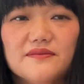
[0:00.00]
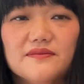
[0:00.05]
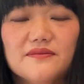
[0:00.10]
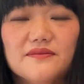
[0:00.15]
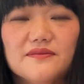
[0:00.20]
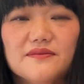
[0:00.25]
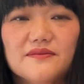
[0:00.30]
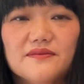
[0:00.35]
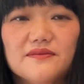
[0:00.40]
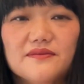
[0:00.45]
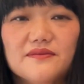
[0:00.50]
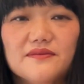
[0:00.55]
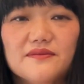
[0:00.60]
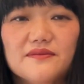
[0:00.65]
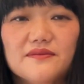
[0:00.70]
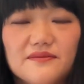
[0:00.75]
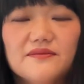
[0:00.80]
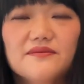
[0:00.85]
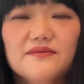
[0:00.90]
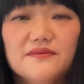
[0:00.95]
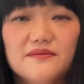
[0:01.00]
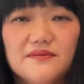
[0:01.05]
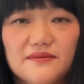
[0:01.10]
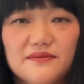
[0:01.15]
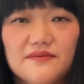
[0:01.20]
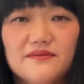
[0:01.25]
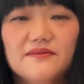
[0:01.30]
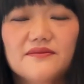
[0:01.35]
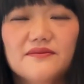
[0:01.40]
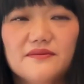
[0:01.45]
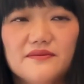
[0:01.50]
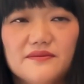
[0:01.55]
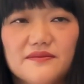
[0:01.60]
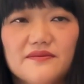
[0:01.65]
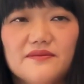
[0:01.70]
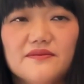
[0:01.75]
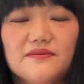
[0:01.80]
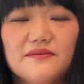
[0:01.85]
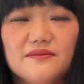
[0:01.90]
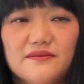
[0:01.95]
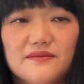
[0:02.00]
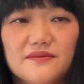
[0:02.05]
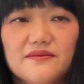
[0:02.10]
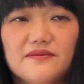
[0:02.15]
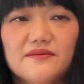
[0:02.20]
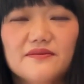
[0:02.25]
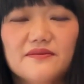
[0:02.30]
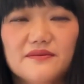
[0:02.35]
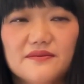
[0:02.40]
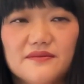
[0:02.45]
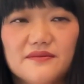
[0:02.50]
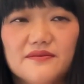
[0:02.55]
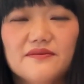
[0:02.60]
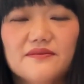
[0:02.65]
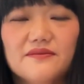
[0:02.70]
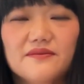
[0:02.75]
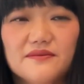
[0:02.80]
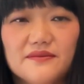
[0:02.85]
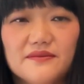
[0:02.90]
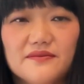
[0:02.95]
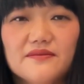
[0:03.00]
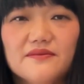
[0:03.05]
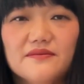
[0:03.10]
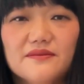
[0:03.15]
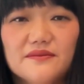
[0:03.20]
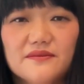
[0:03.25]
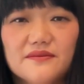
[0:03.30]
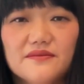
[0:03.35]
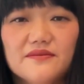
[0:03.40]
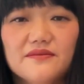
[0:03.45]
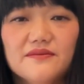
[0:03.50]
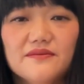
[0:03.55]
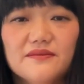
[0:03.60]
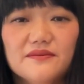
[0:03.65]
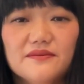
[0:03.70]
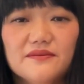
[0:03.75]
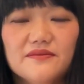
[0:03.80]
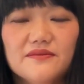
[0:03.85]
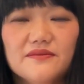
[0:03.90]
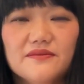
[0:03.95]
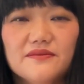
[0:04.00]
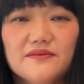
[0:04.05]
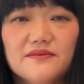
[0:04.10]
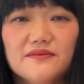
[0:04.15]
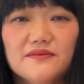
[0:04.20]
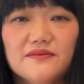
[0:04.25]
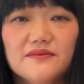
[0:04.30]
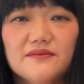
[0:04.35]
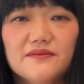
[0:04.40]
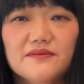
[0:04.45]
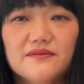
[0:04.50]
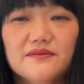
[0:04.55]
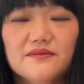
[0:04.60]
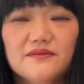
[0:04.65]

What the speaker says: The person shown says nothing.